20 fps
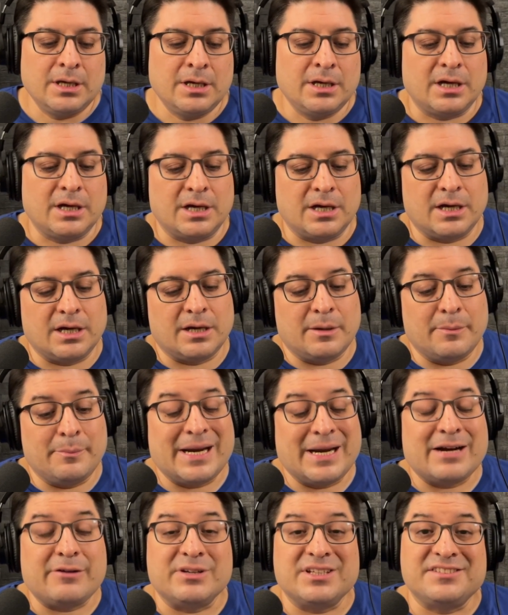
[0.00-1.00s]

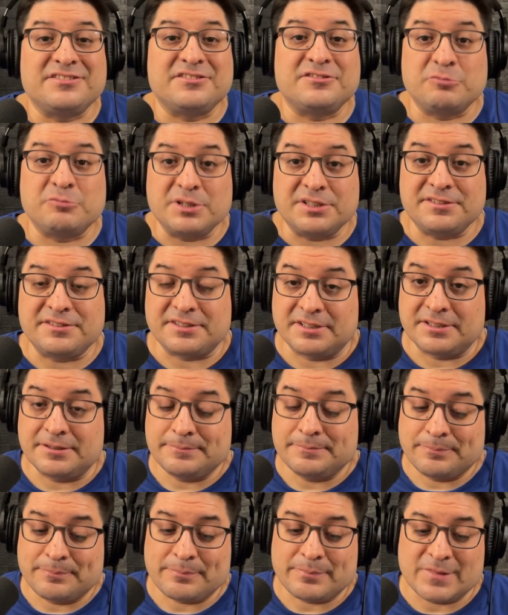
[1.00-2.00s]
Barry Switzer
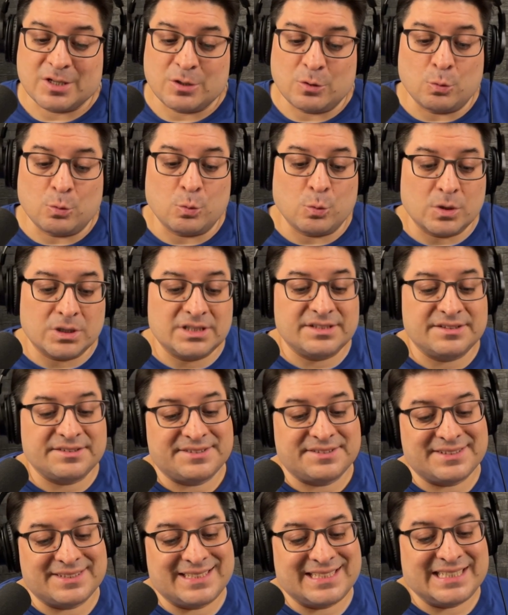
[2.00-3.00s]
was
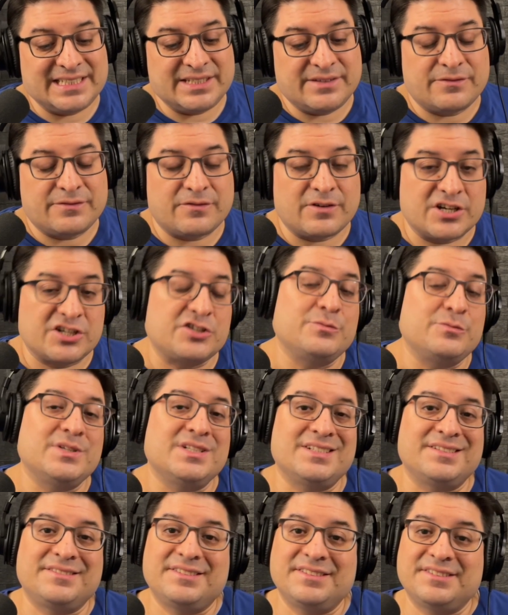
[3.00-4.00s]
the freshman
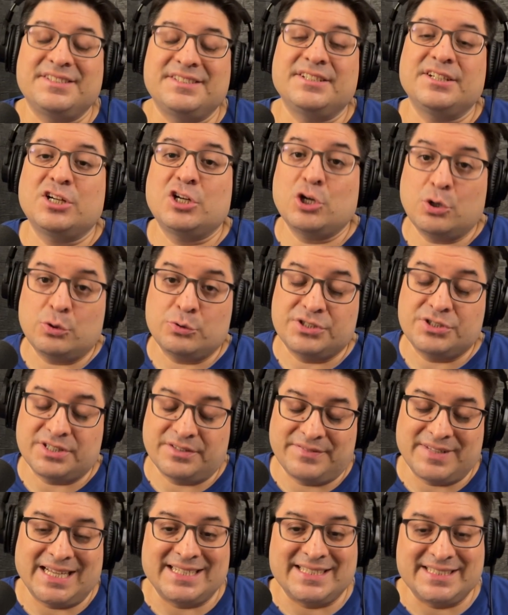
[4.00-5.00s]
assistant coach of
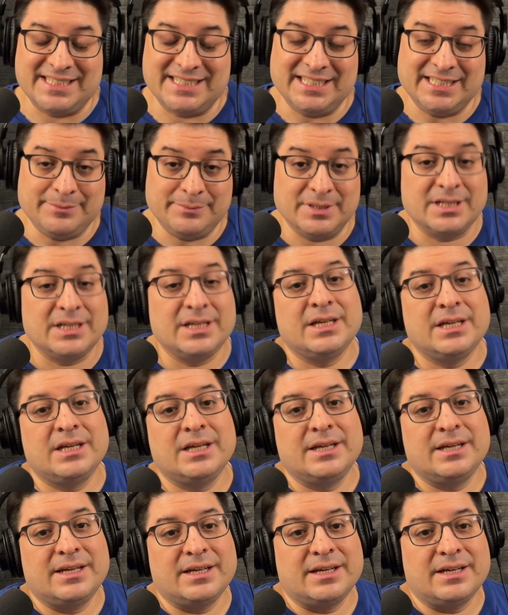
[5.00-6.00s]
that team
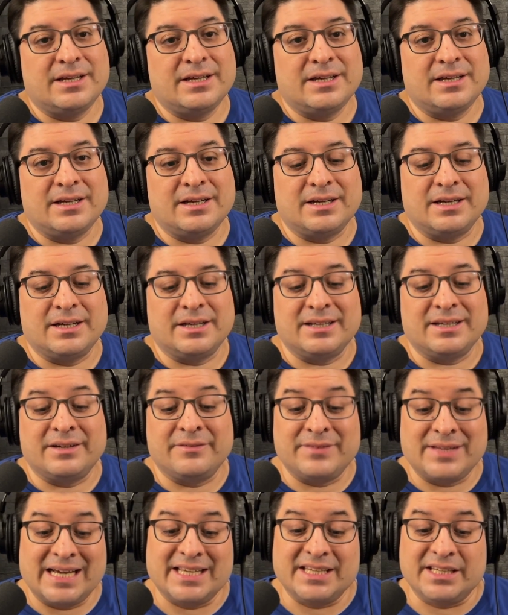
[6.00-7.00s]
of
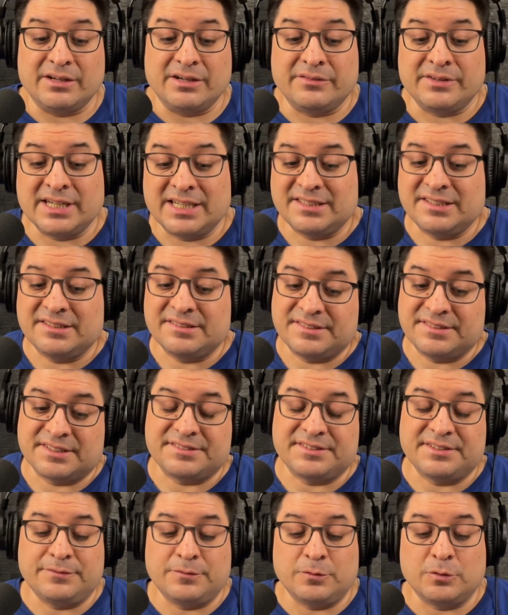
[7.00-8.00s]
that year,
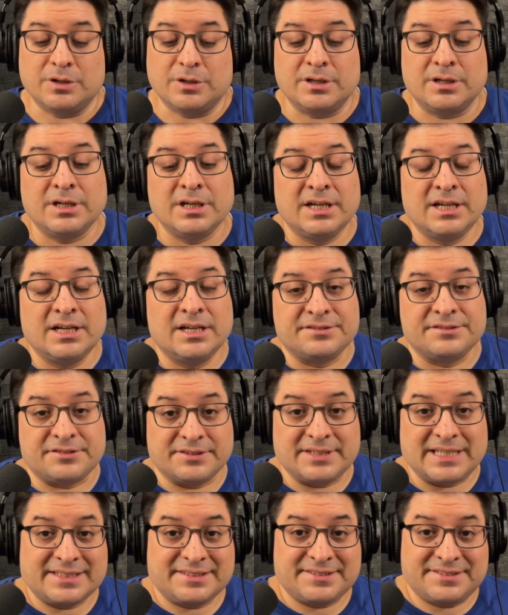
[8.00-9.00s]
1964. So
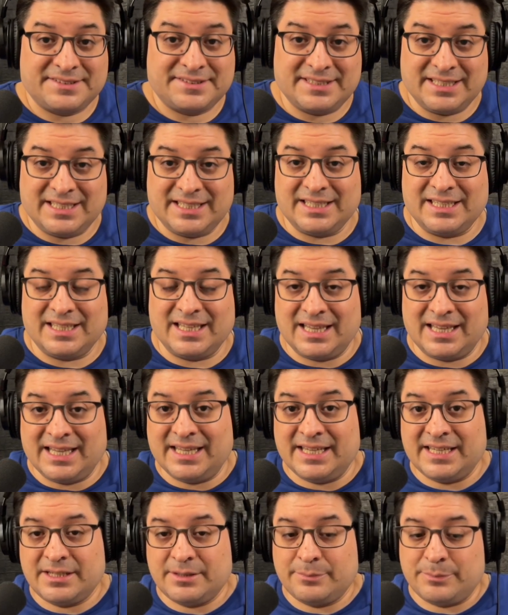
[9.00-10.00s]
that's the
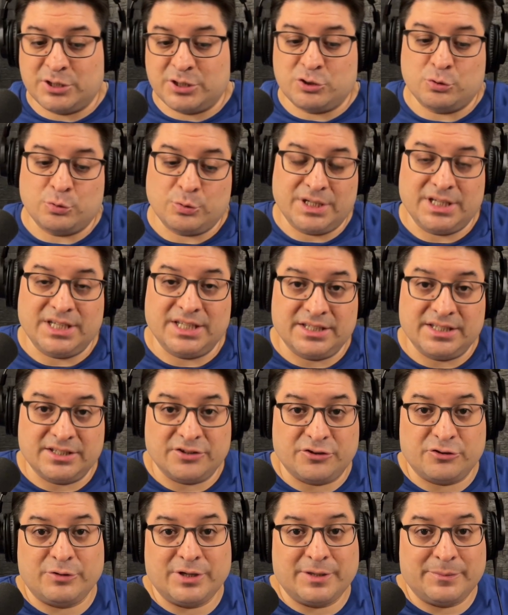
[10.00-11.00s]
link between the
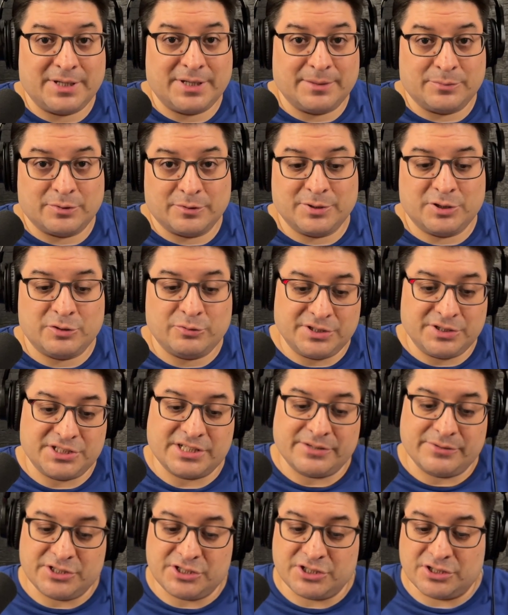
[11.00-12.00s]
three people, between
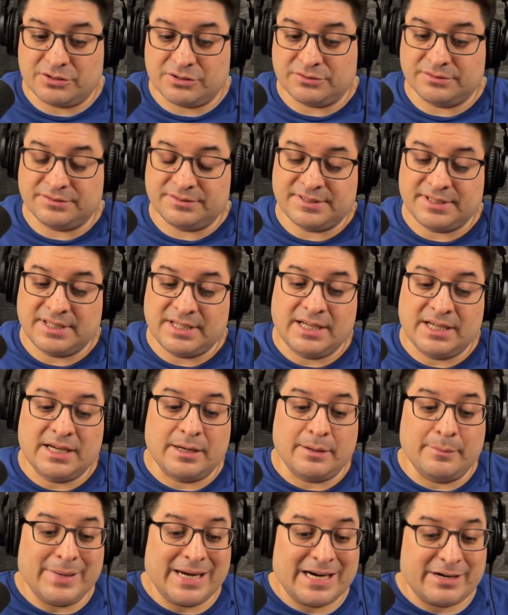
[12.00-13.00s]
Jerry Jones,
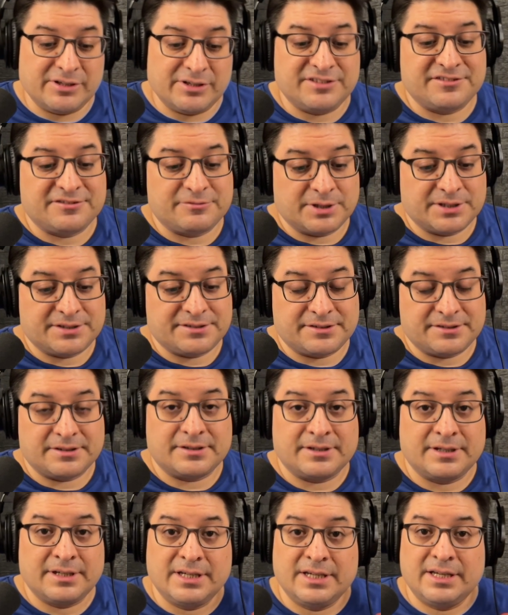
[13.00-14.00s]
Barry Switzer,
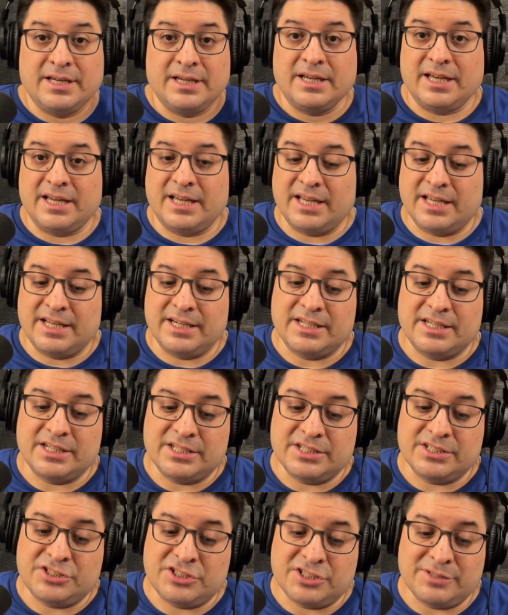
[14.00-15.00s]
and
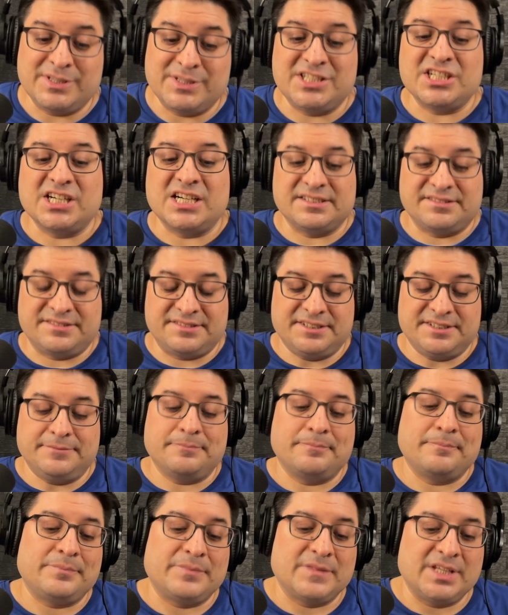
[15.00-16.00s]
Jimmy Johnson.
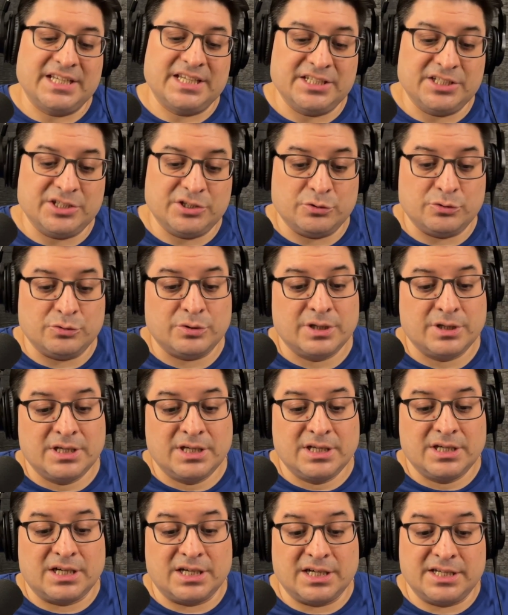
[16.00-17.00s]
He knew
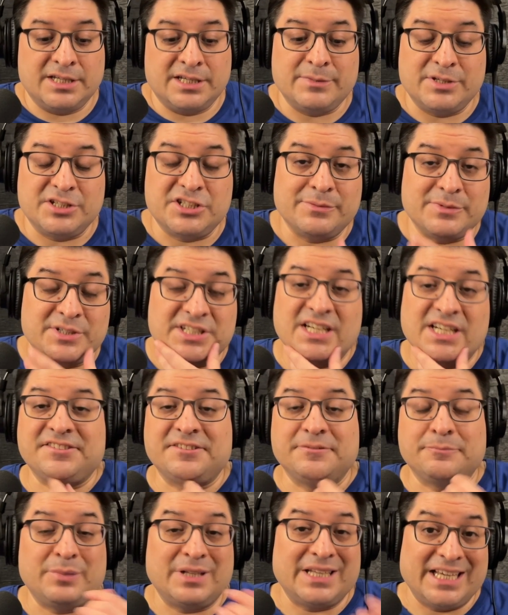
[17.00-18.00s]
him and Jimmy
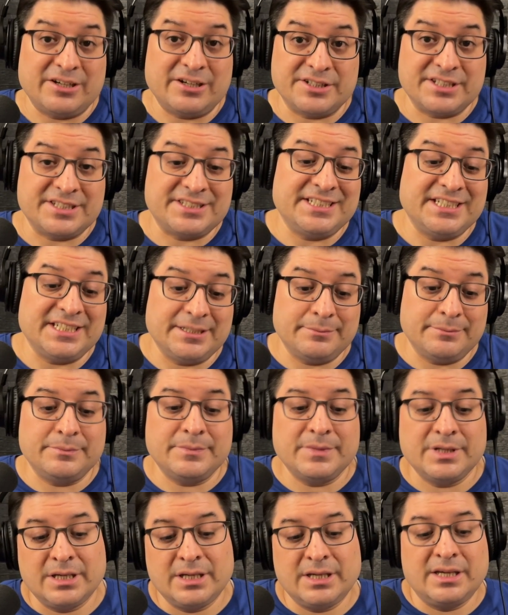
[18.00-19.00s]
Johnson played on the team,
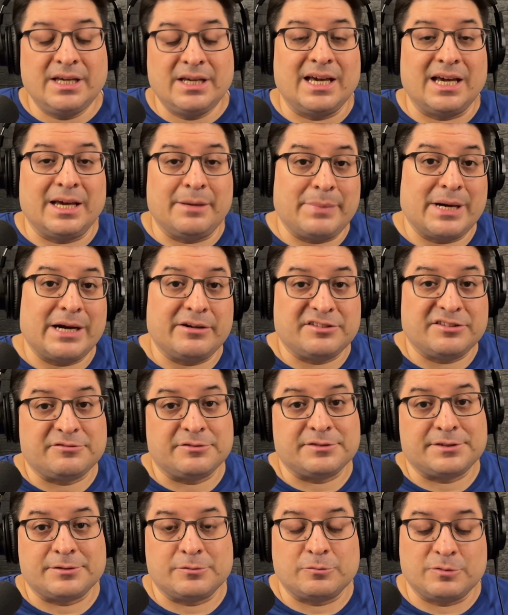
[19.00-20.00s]
and Barry
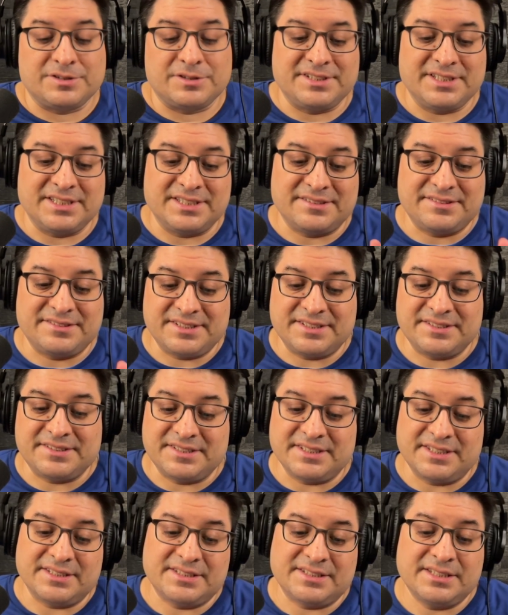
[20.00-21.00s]
Switzer was the
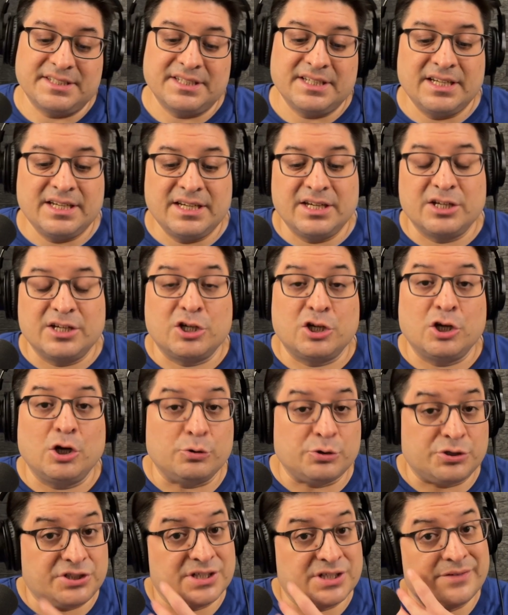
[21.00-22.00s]
assistant
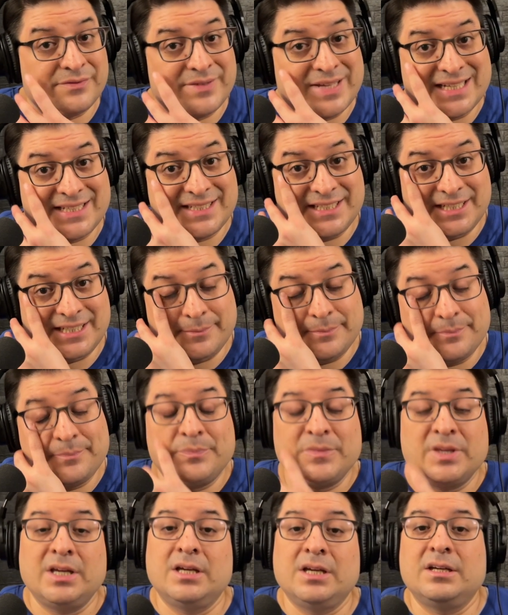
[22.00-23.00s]
coach of that team.
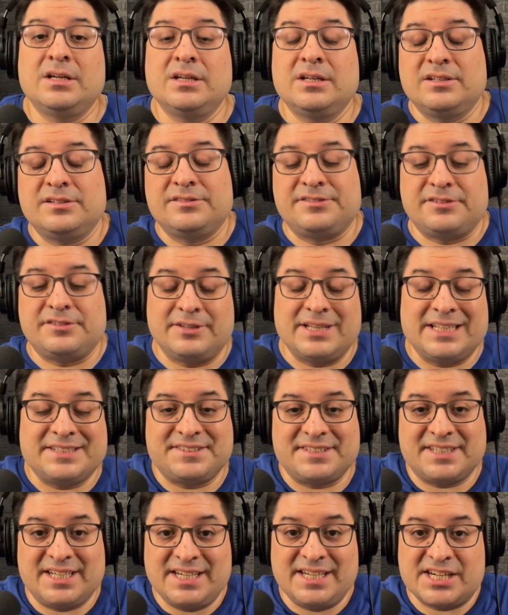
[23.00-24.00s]
So that's the
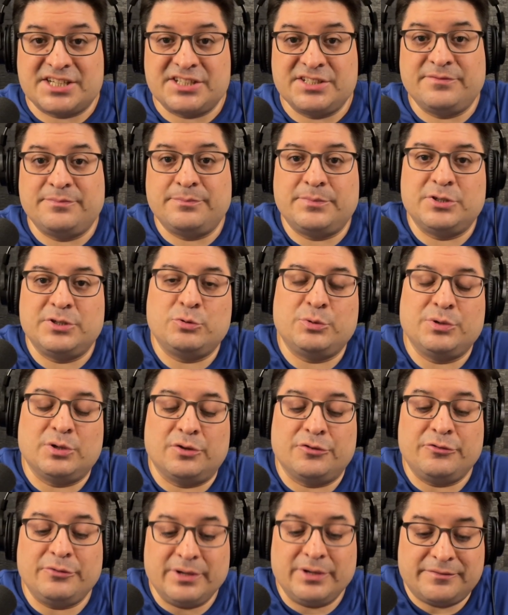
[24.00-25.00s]
connection between all
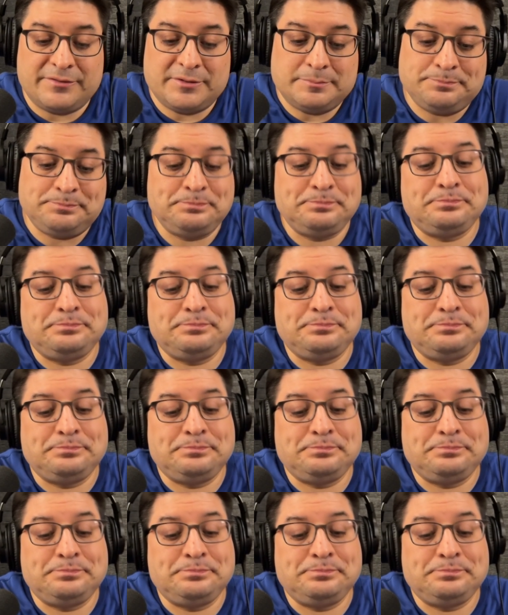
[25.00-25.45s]
three of them.